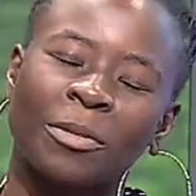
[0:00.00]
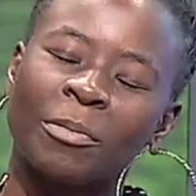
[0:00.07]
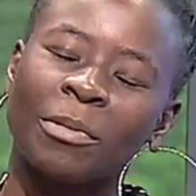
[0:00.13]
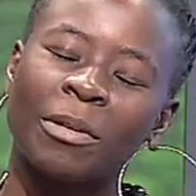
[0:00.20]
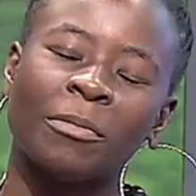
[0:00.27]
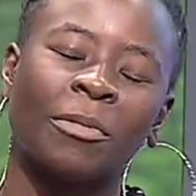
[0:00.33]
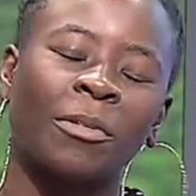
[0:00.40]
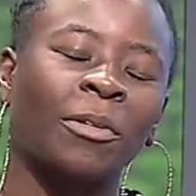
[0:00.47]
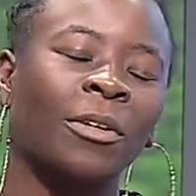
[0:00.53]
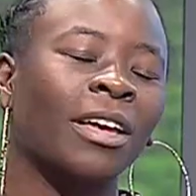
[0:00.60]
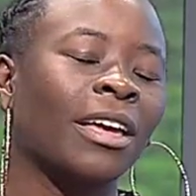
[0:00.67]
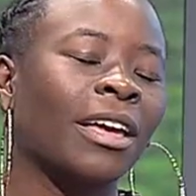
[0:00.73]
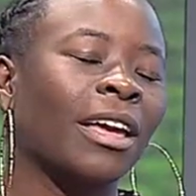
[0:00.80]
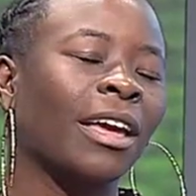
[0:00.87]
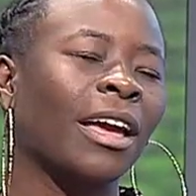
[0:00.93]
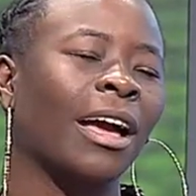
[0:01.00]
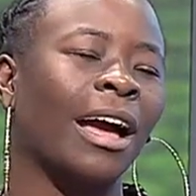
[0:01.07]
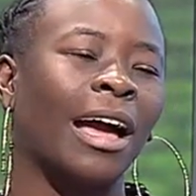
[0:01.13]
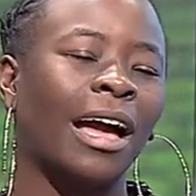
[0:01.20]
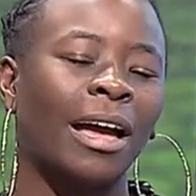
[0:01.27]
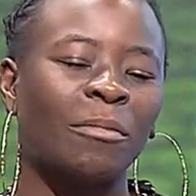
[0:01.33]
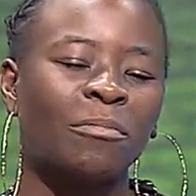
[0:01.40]
to people.
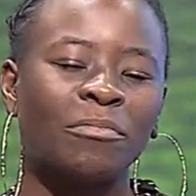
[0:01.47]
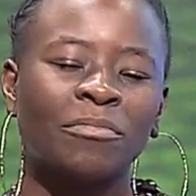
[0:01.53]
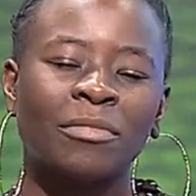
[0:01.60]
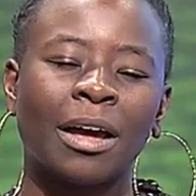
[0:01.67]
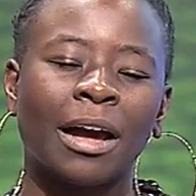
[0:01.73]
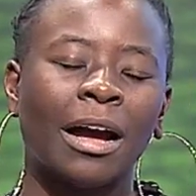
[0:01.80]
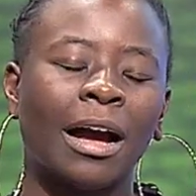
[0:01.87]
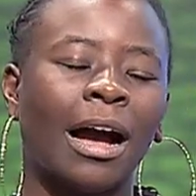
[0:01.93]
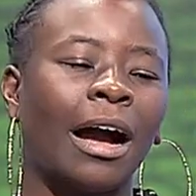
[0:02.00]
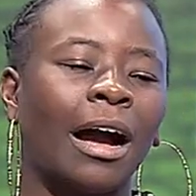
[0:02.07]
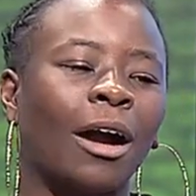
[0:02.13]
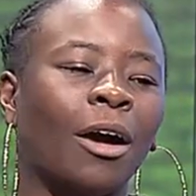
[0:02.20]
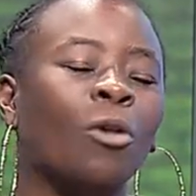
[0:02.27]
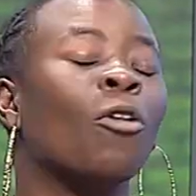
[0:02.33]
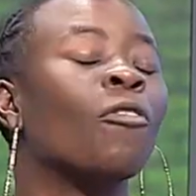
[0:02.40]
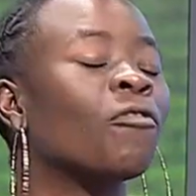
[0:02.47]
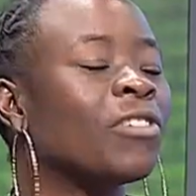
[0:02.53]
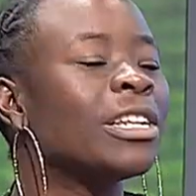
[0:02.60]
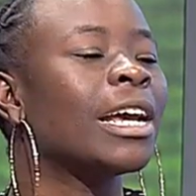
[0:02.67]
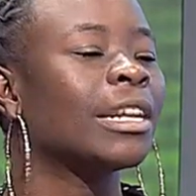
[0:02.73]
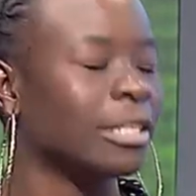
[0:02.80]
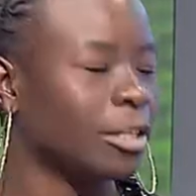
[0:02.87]
Um,
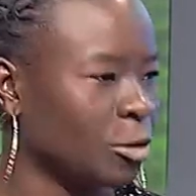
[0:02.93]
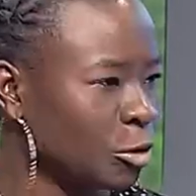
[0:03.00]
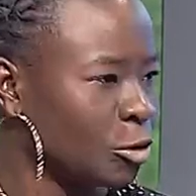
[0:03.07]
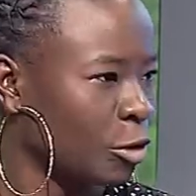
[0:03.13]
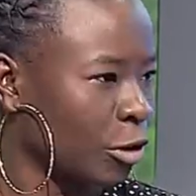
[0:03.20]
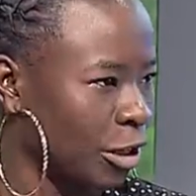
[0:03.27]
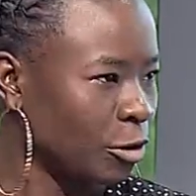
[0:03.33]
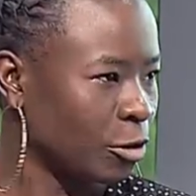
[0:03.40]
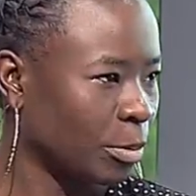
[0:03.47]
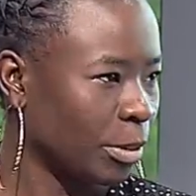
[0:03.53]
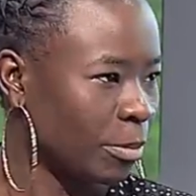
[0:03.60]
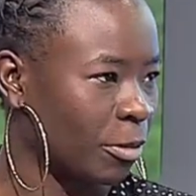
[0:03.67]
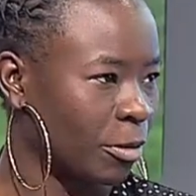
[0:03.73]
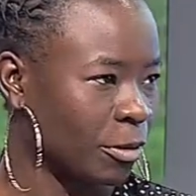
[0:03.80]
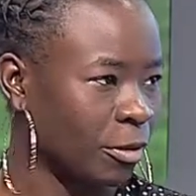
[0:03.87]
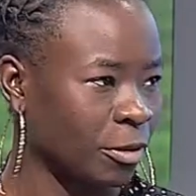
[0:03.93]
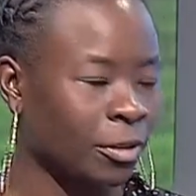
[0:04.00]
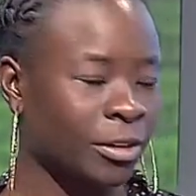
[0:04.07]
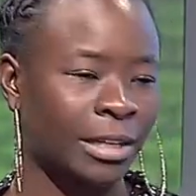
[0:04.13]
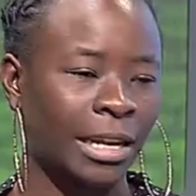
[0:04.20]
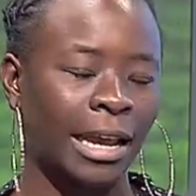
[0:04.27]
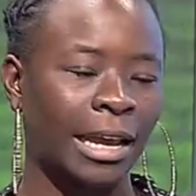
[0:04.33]
conveniently not talking to people.
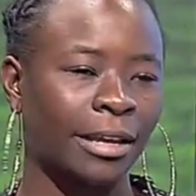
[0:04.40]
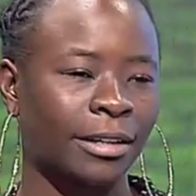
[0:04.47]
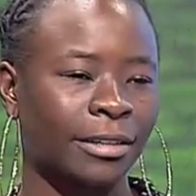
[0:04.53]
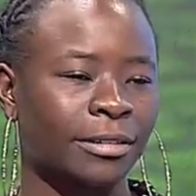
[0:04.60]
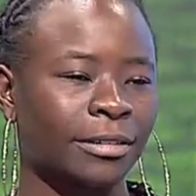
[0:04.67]
Not like